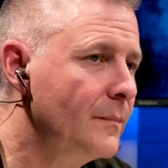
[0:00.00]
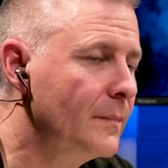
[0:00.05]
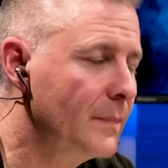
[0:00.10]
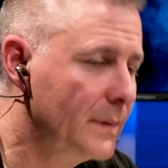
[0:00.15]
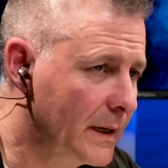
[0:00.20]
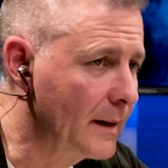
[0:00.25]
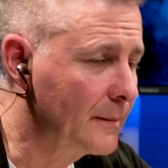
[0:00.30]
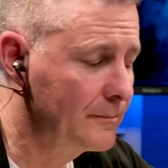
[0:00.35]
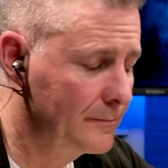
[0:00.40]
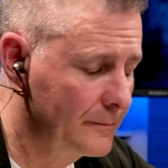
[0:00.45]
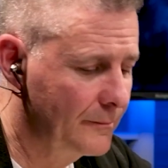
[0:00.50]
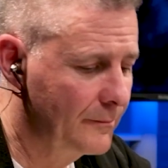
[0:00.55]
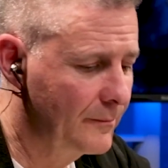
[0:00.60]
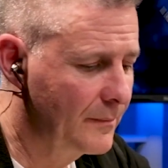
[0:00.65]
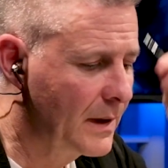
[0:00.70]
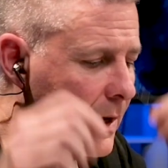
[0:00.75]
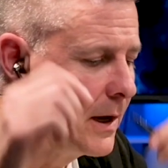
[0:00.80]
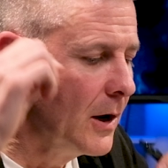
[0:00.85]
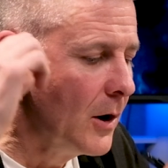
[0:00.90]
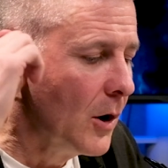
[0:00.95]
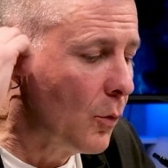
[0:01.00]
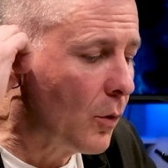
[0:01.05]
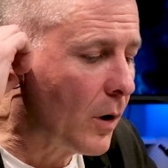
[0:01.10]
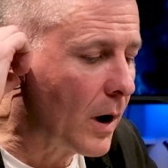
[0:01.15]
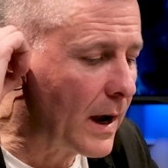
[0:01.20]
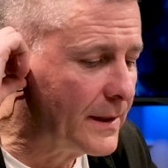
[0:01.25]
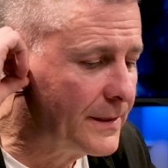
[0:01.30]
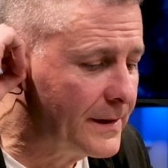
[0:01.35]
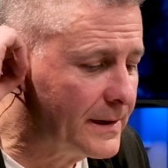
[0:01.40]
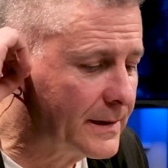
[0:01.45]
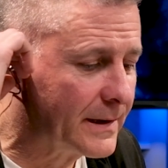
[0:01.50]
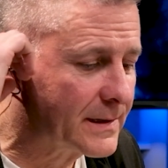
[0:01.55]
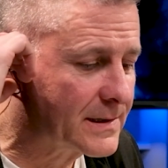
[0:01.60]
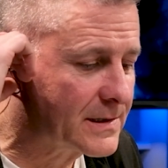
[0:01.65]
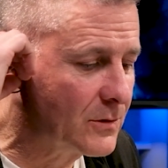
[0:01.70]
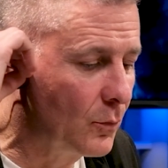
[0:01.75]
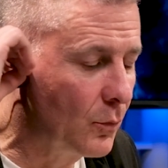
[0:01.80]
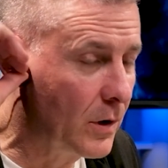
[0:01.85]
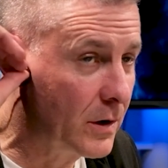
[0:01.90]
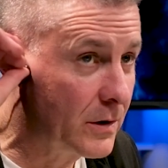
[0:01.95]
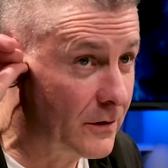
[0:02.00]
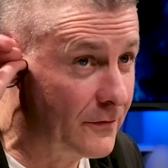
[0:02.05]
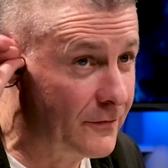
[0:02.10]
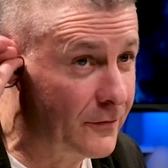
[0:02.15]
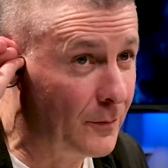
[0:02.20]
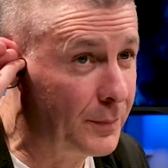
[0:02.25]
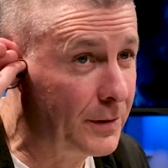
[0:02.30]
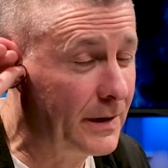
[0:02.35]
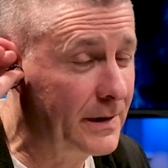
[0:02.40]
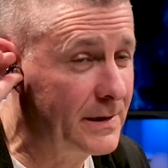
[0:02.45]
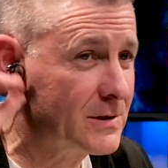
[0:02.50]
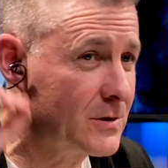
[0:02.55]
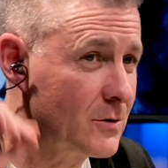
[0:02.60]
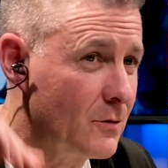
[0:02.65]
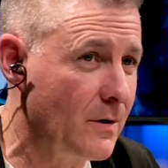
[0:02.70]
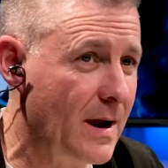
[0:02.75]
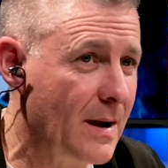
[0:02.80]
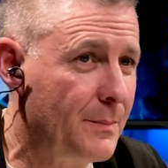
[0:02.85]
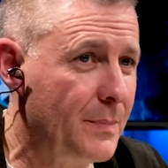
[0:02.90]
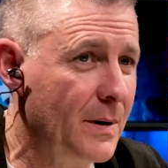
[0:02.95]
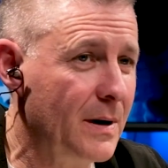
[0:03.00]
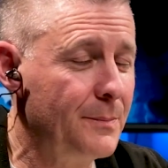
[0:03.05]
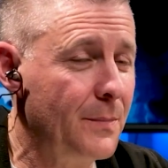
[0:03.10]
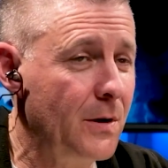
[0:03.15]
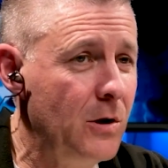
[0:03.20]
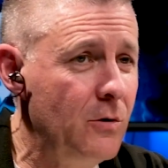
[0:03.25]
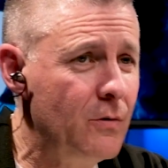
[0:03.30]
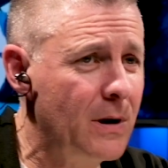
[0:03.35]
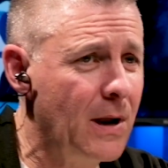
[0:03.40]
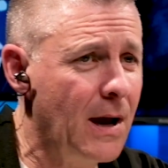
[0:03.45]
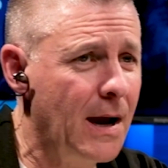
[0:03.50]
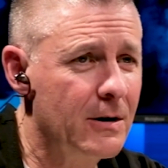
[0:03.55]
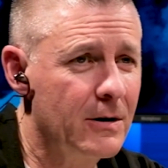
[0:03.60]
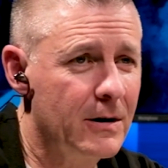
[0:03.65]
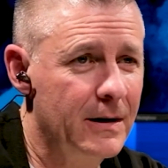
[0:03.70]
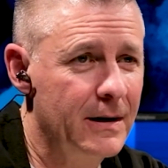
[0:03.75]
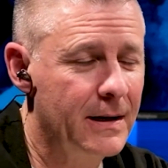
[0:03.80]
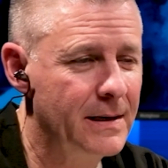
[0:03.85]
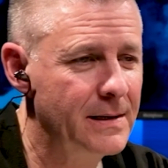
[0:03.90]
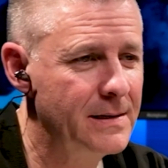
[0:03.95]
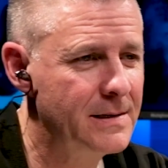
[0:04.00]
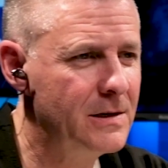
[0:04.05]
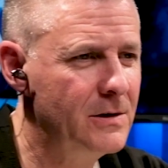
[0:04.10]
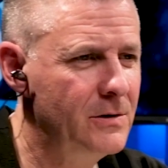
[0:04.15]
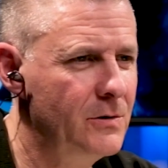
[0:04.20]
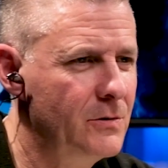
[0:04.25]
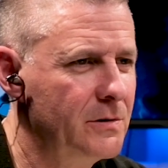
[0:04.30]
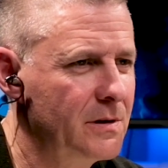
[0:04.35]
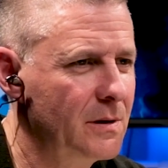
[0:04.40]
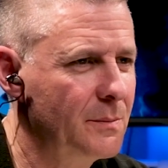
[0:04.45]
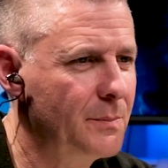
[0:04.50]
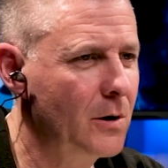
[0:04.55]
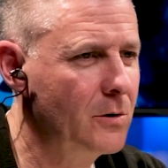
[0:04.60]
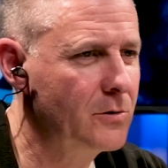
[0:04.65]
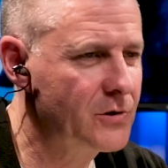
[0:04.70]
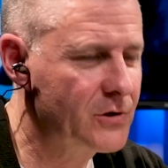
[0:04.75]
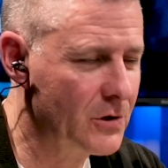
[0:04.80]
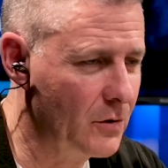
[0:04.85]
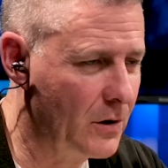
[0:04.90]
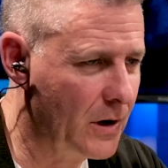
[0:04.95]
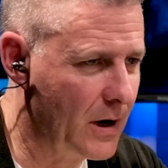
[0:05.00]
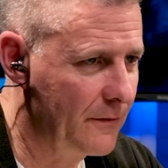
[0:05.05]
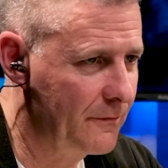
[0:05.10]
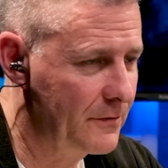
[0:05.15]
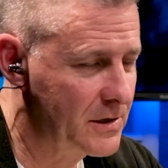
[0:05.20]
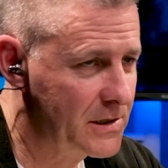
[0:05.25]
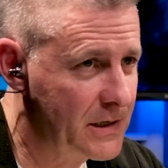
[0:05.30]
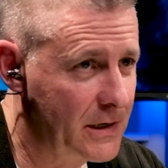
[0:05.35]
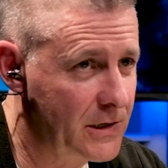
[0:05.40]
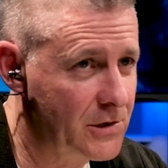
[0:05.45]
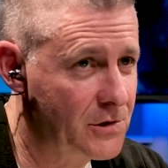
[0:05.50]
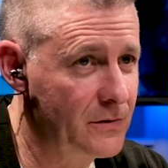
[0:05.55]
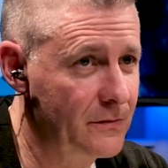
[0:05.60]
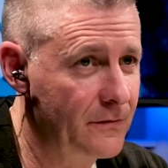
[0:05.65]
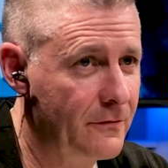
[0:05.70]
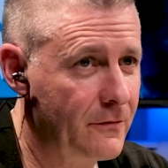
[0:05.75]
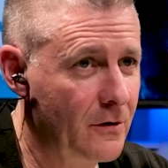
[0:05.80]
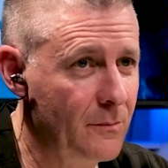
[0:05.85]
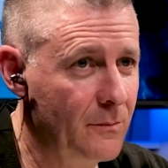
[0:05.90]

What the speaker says: Yep. Well, I think that's a wonderful place to wrap up. You and I are going to continue in the post-show conversation for a